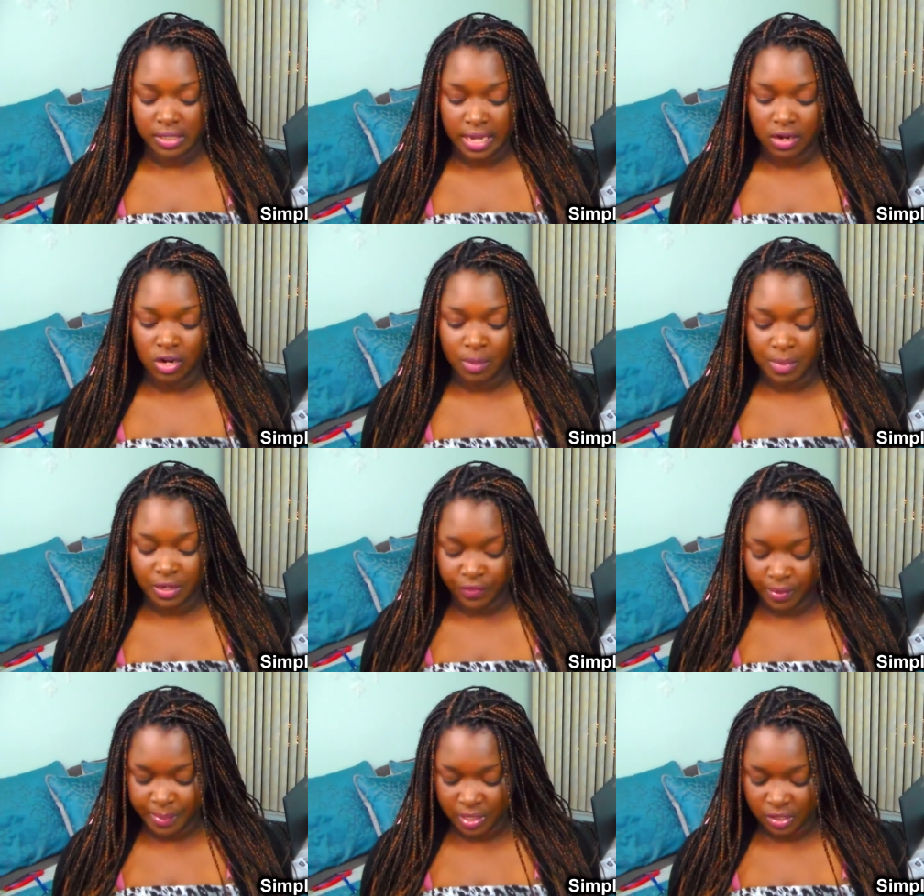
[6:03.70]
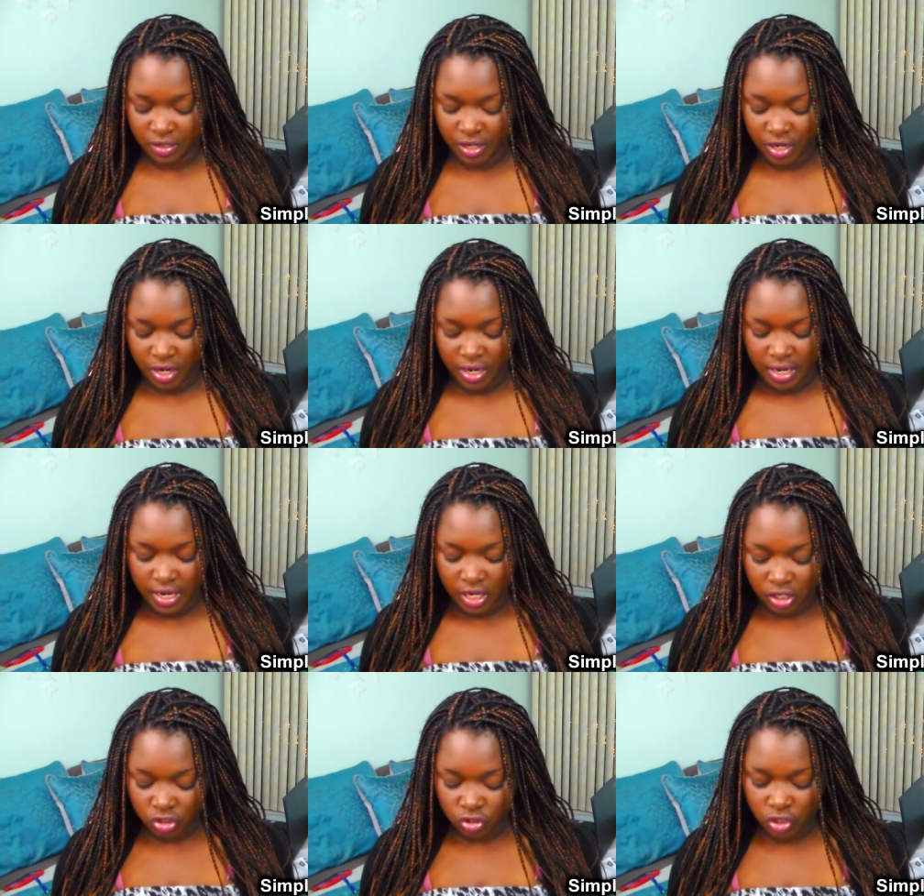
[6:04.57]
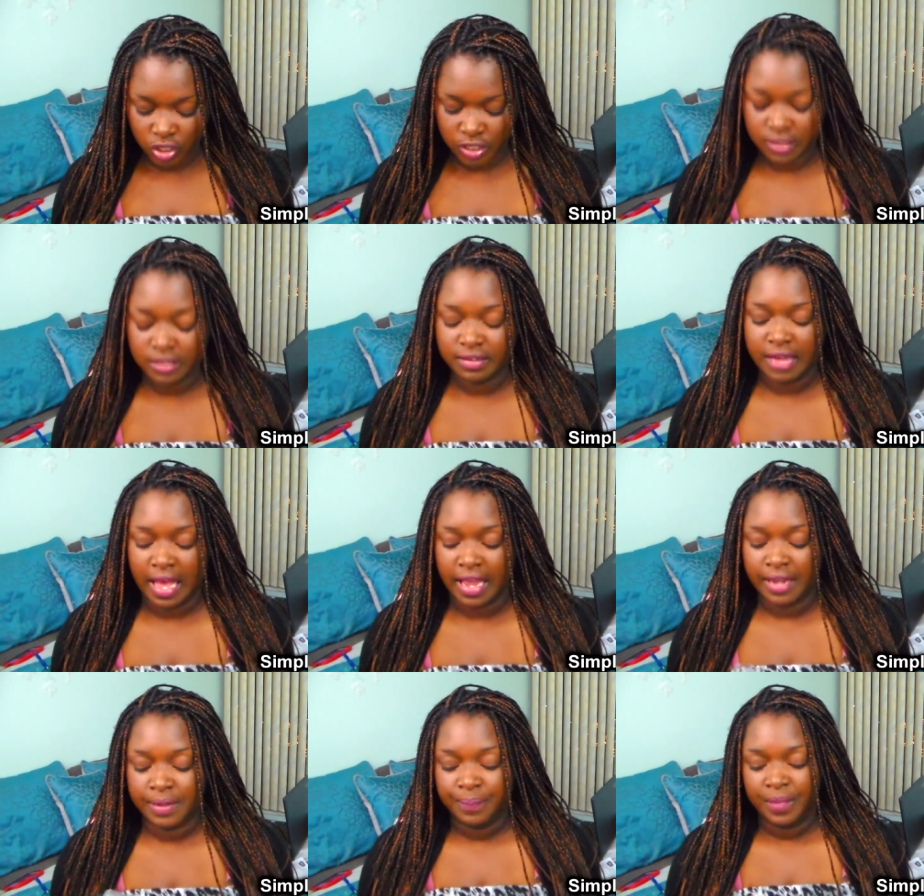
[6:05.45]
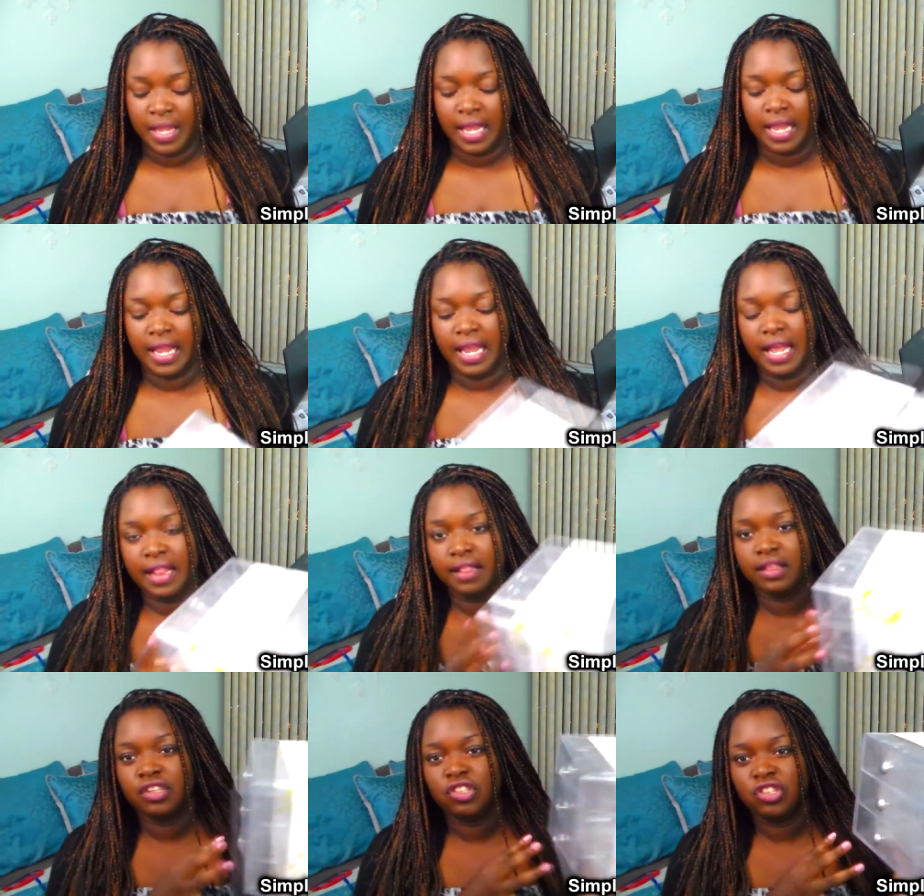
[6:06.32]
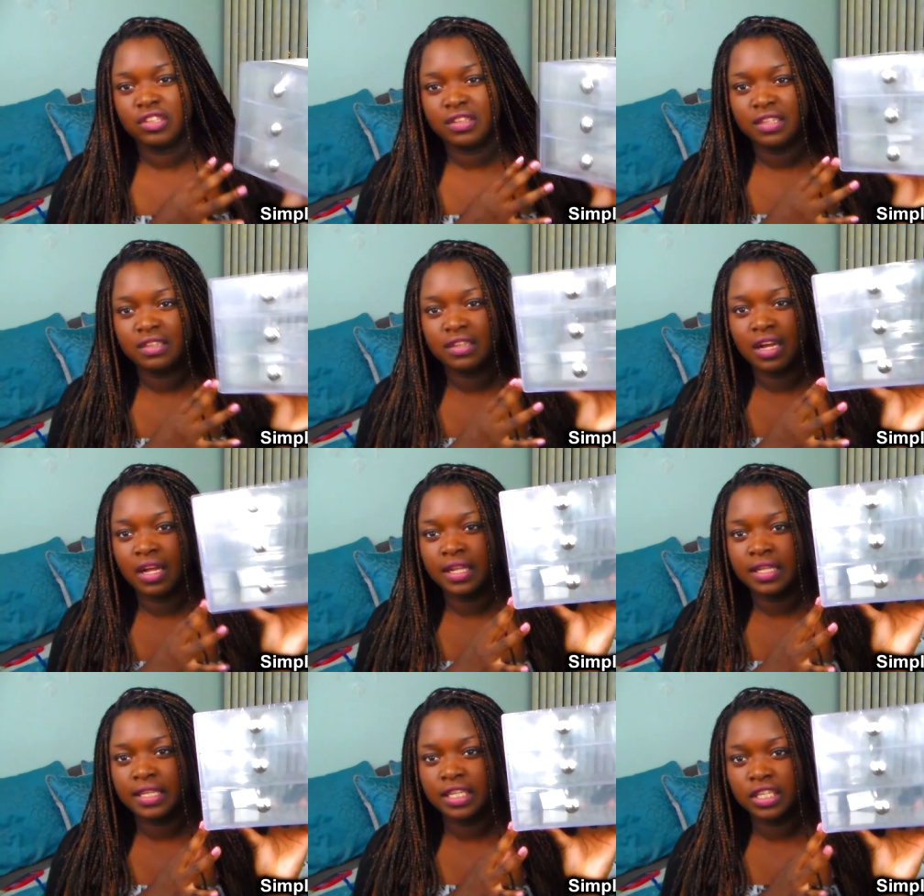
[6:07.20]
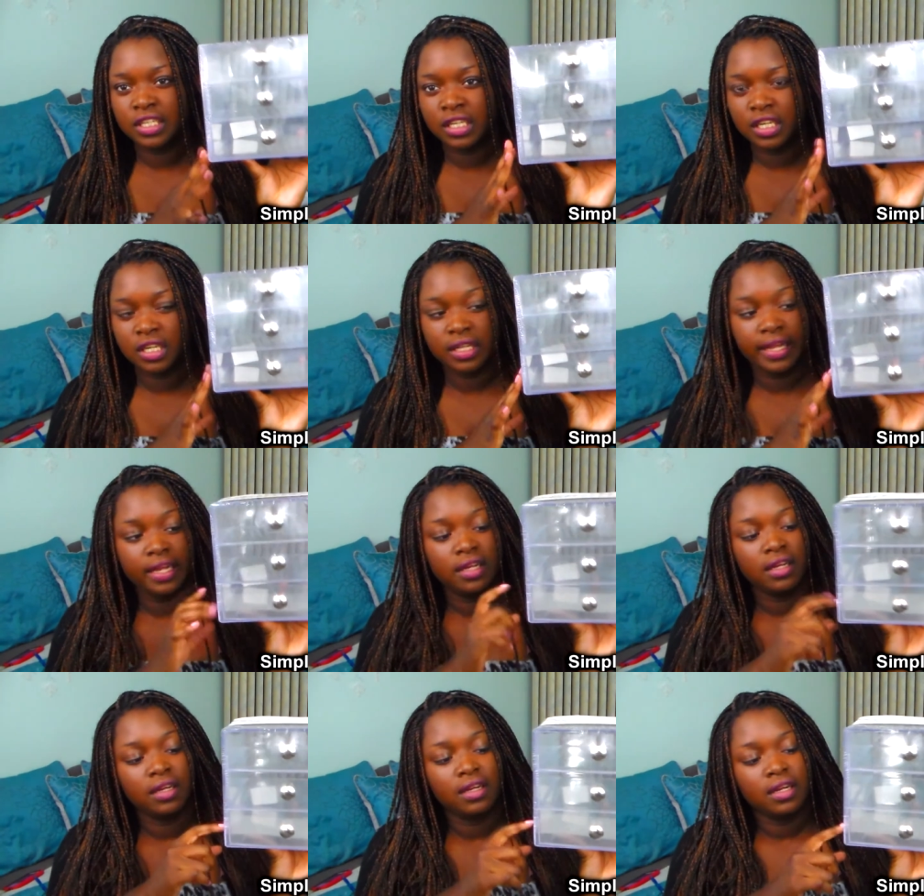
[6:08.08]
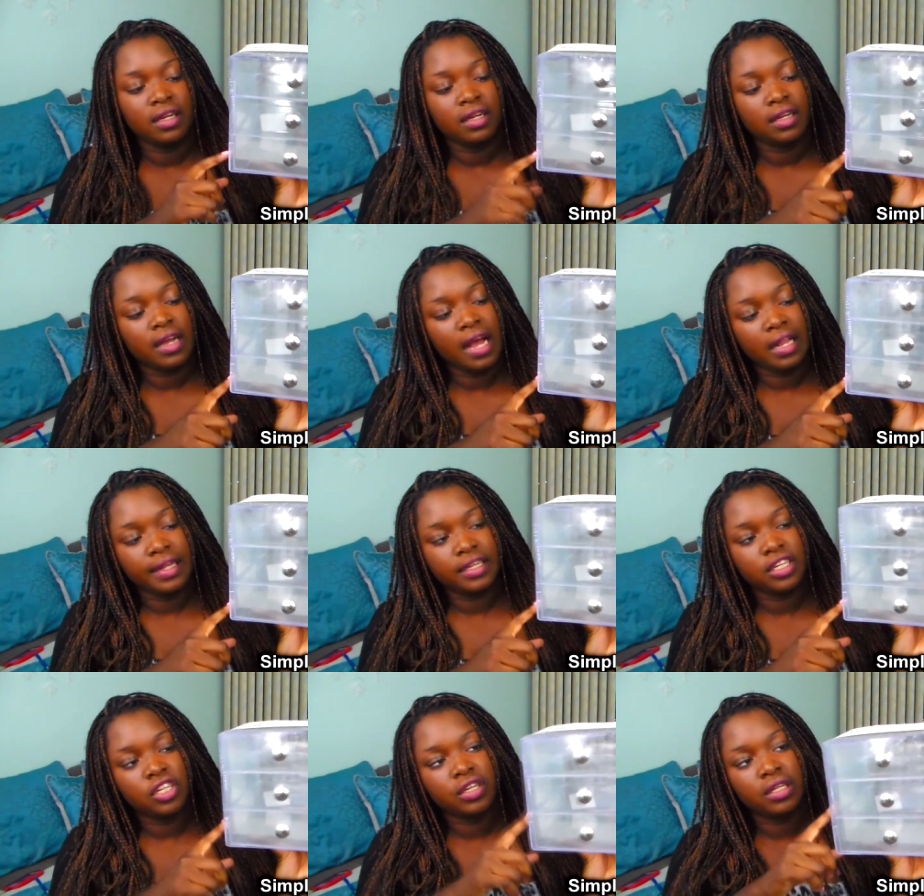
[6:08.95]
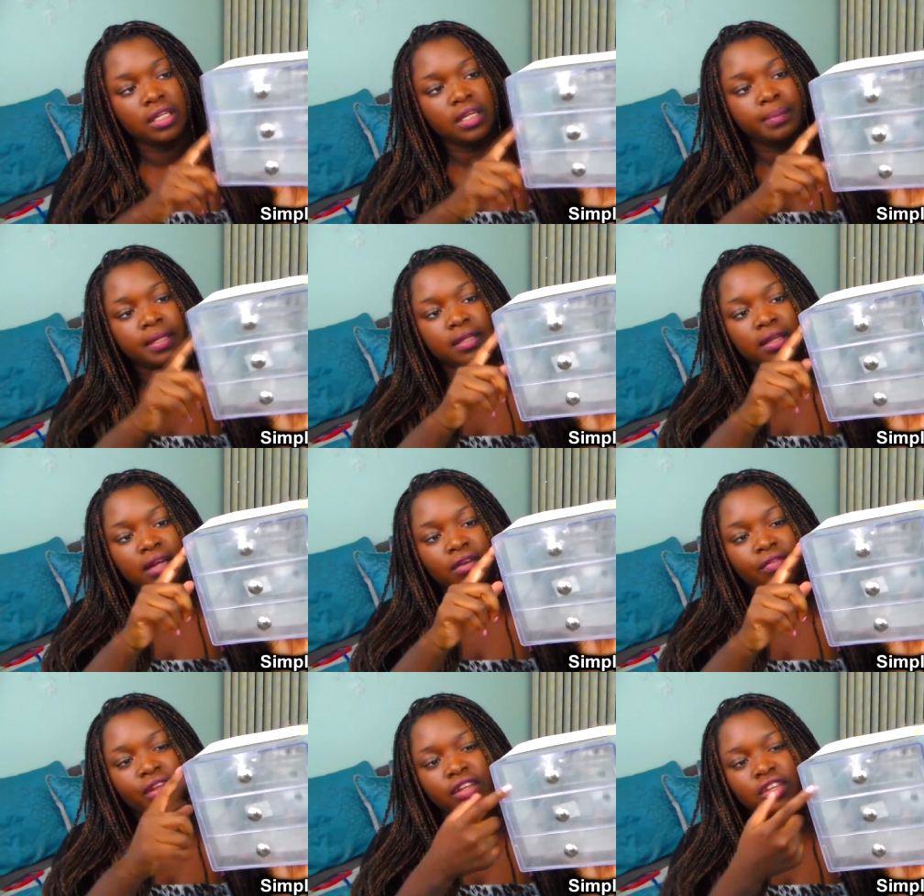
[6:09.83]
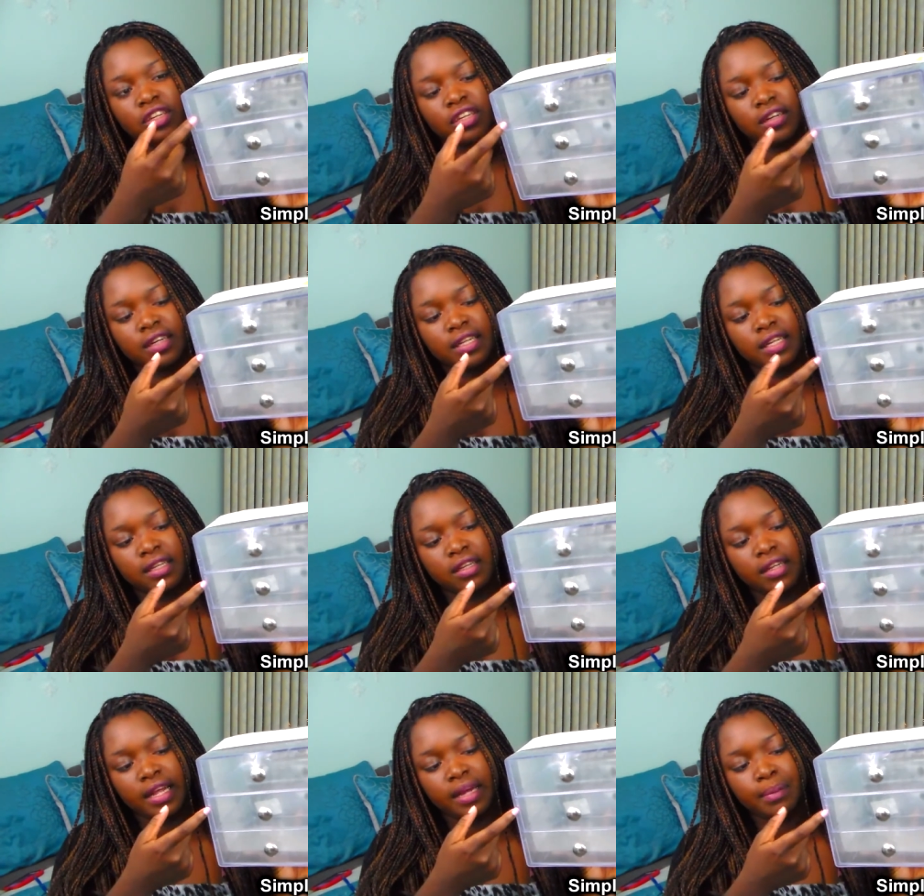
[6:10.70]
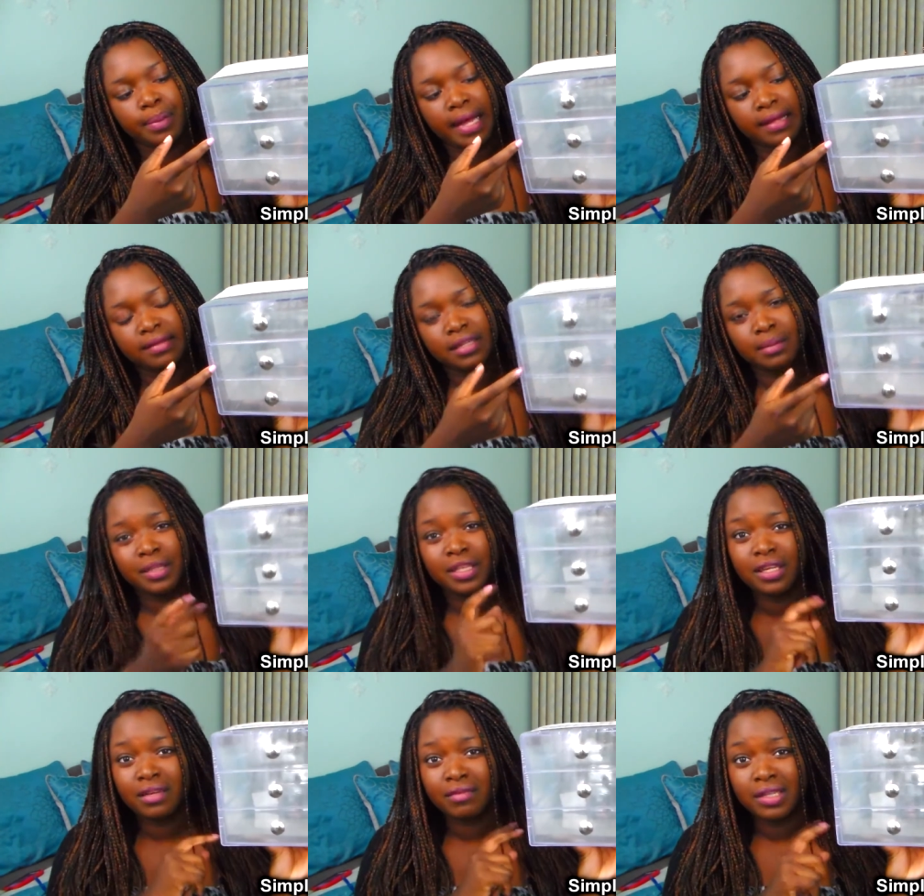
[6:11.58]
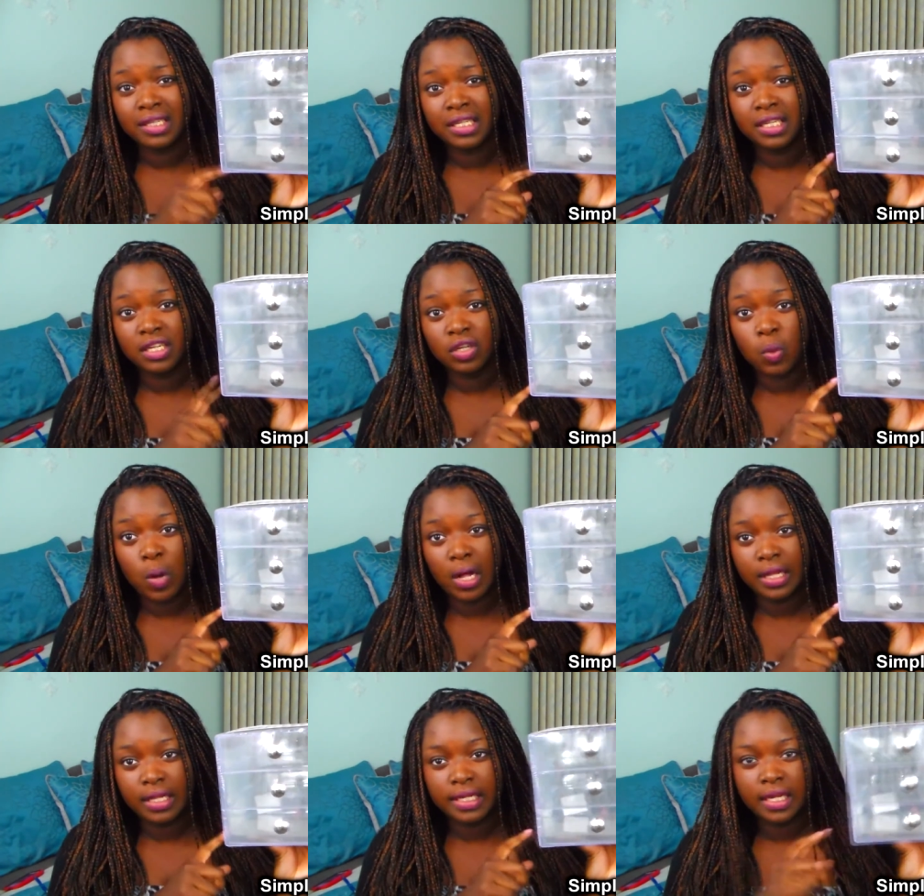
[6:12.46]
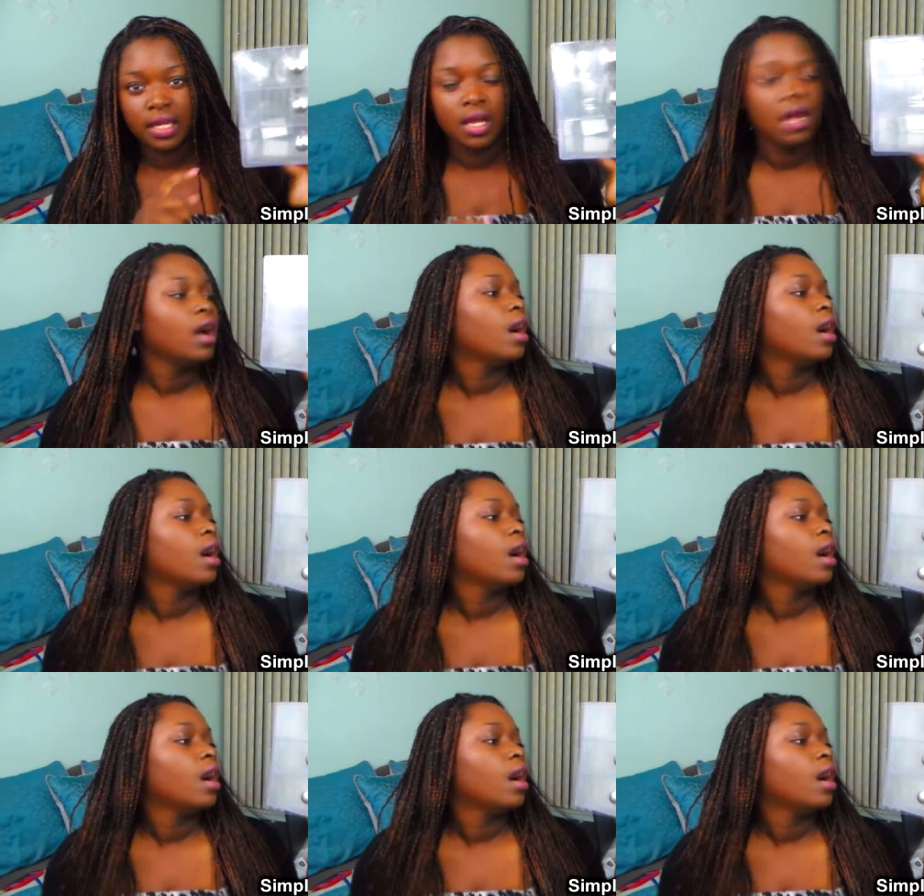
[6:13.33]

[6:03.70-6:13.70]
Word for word: I don't know, but it's from InterDesign. And they're just these clear, like, kind of like acrylic, but I don't think they're acrylic. They're like plastic, but they're really good quality.